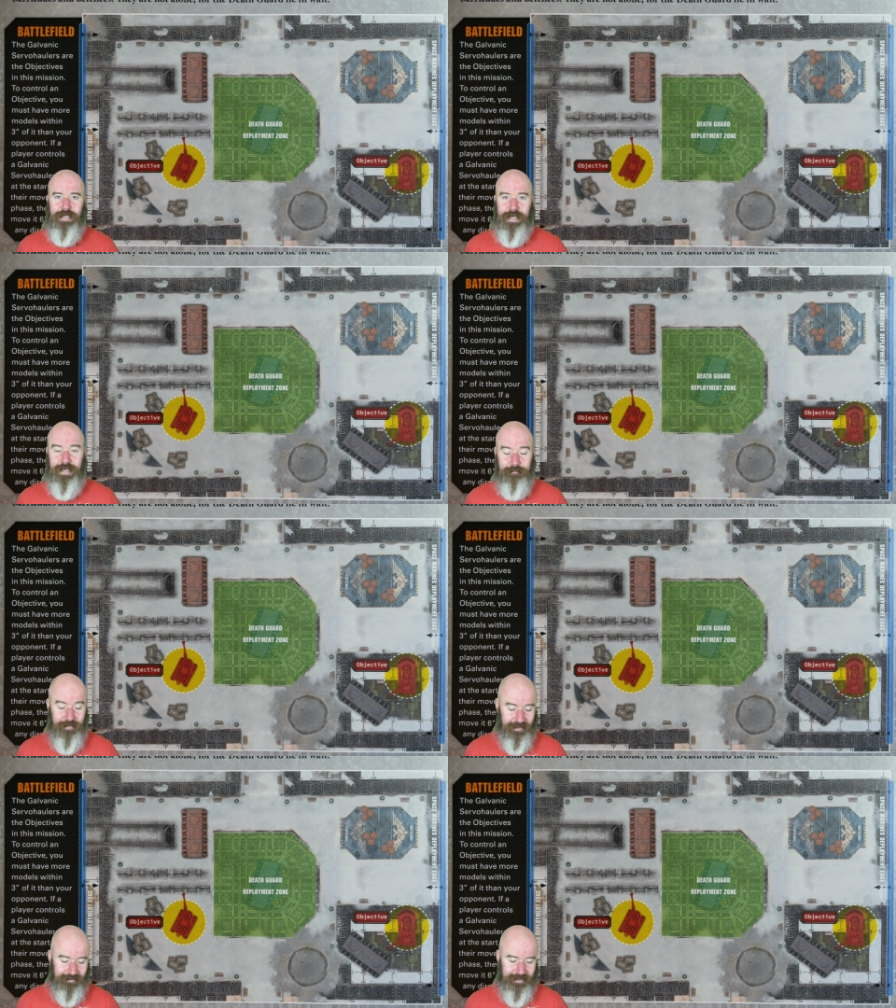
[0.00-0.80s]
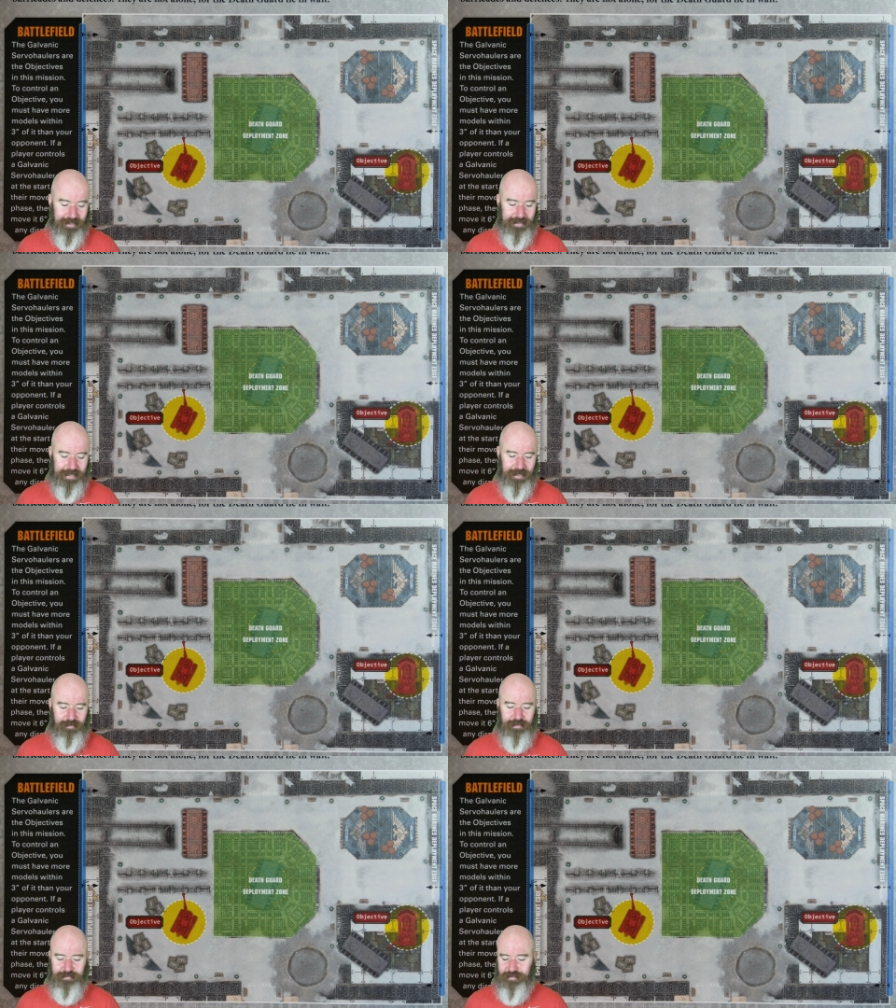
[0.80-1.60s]
That's it, yeah.
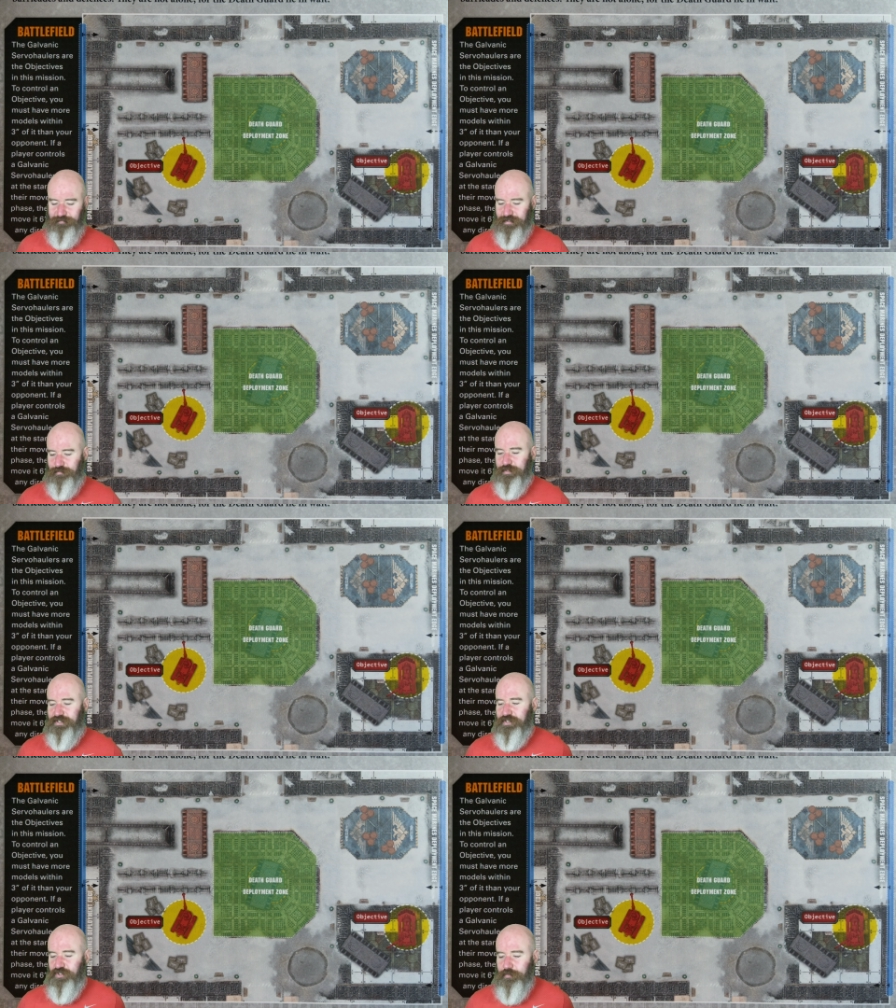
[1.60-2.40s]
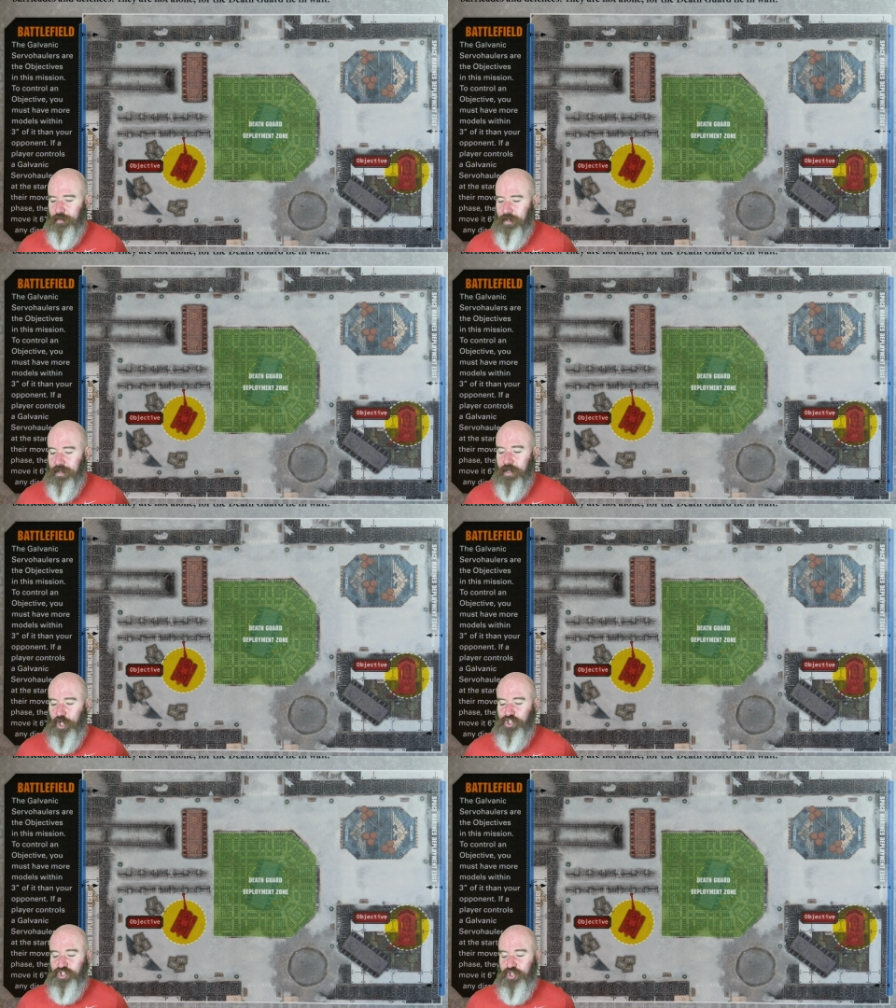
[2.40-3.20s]
That's it for this week's issue.
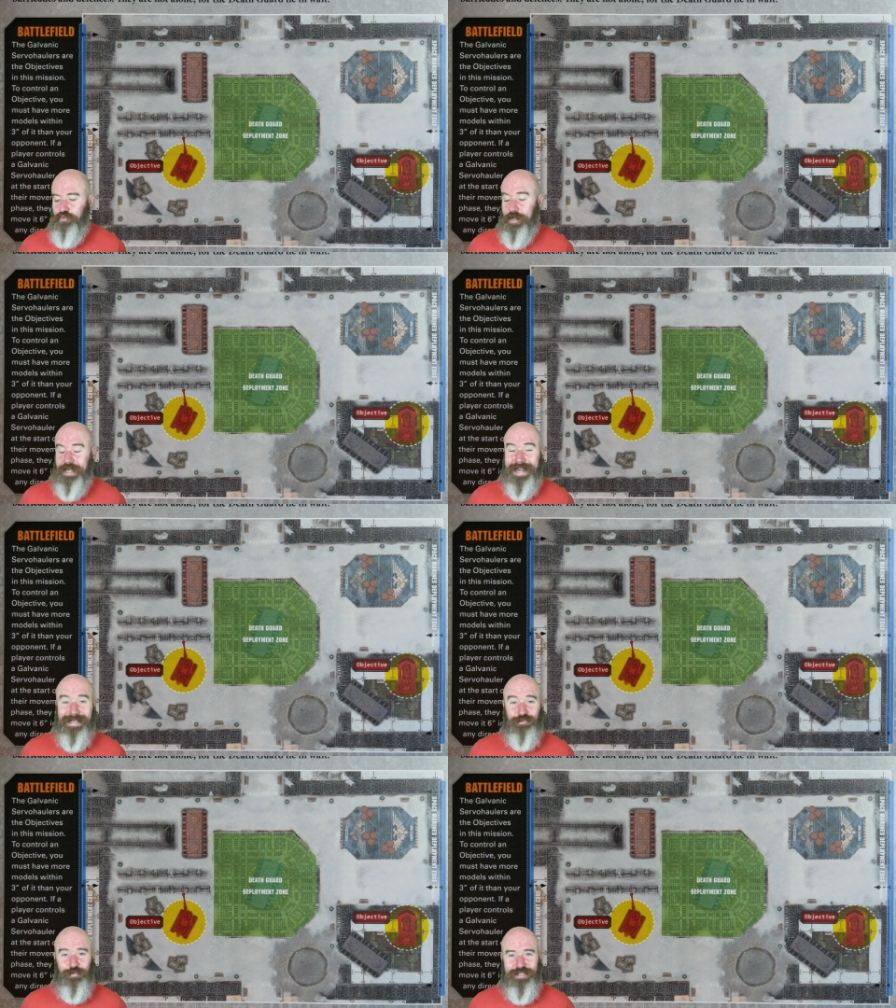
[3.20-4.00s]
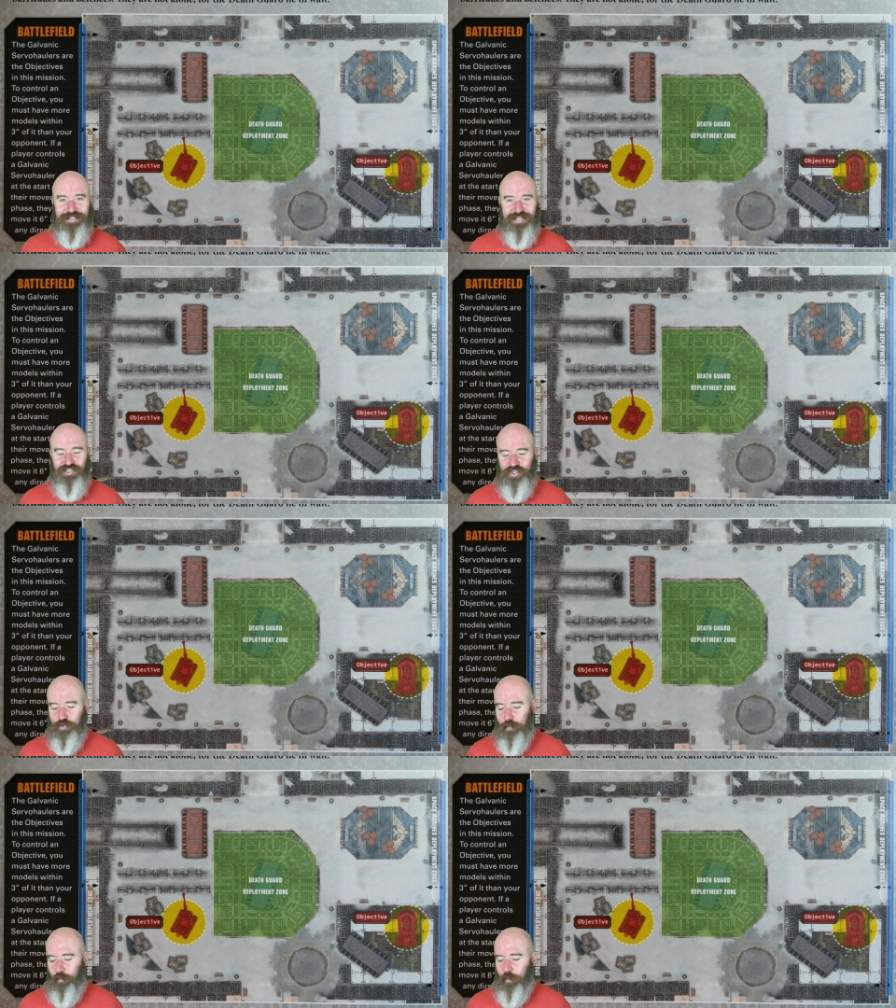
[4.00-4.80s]
On to next week's
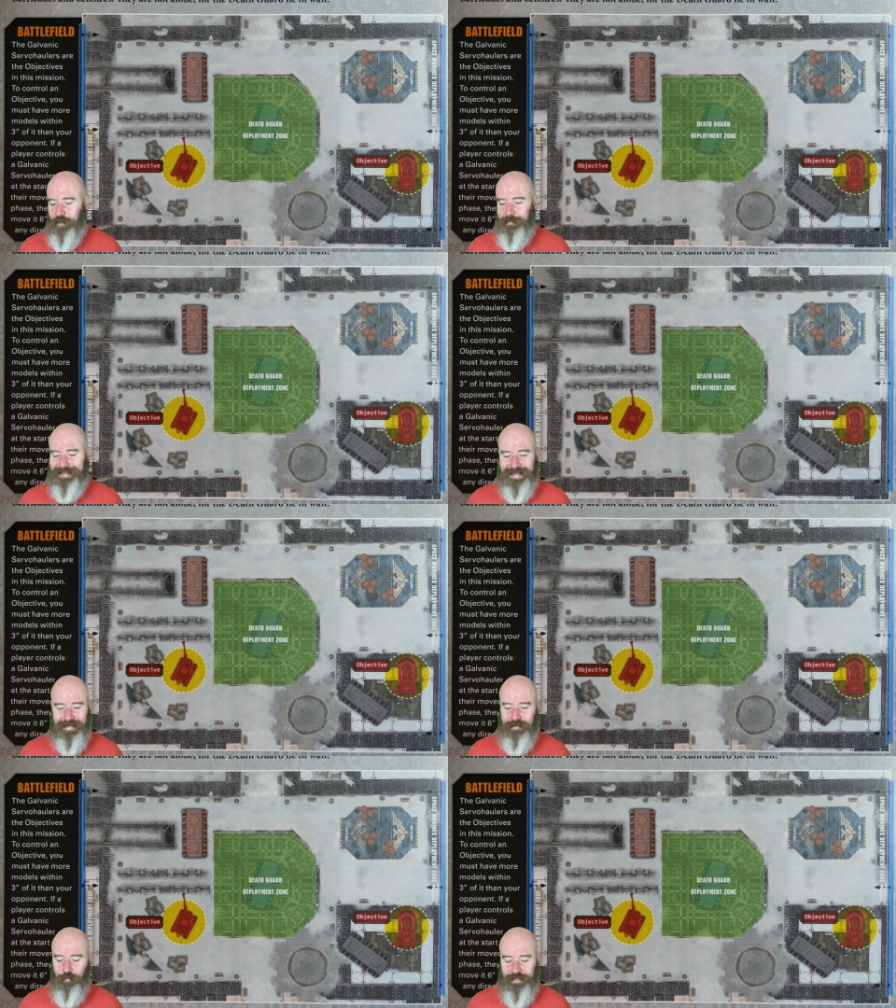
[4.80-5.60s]
issue. What are we getting?